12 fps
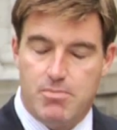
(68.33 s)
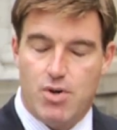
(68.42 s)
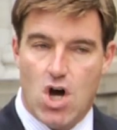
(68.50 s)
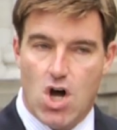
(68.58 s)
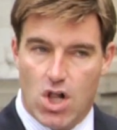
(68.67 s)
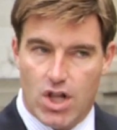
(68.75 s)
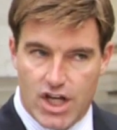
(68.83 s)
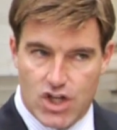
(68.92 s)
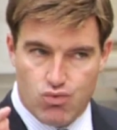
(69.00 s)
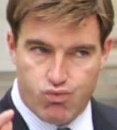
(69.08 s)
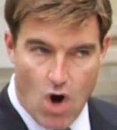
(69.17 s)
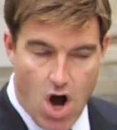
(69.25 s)
Paul
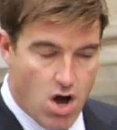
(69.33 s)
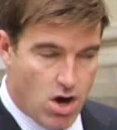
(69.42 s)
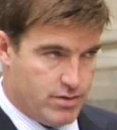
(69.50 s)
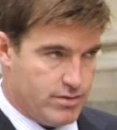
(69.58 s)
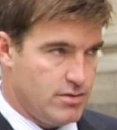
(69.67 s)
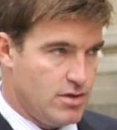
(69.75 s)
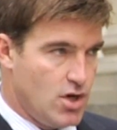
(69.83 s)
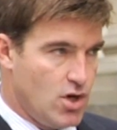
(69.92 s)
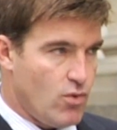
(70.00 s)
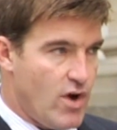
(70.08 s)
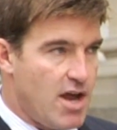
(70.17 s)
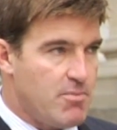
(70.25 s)
is wrong.
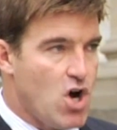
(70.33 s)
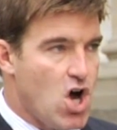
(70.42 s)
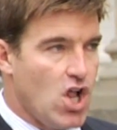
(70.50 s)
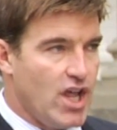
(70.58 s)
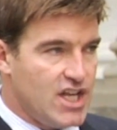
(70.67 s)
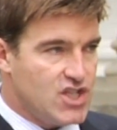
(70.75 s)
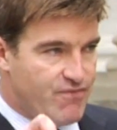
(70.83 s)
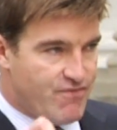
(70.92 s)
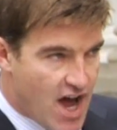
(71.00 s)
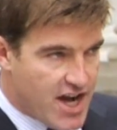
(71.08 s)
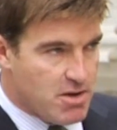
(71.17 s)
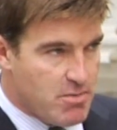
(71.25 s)
Rand Paul is
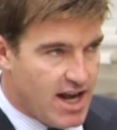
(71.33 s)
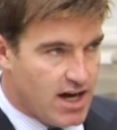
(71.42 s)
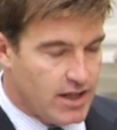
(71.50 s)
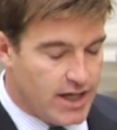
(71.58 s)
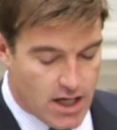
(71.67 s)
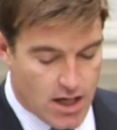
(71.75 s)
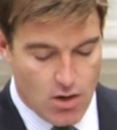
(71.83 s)
fundamentally